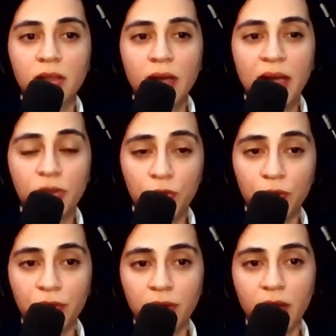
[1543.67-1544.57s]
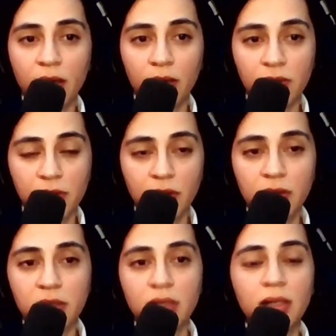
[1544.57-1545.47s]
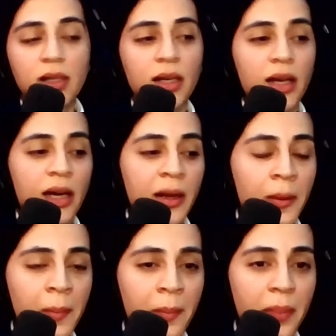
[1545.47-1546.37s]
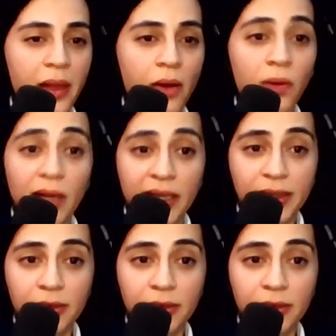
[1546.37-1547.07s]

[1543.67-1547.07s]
and tutor and consult online.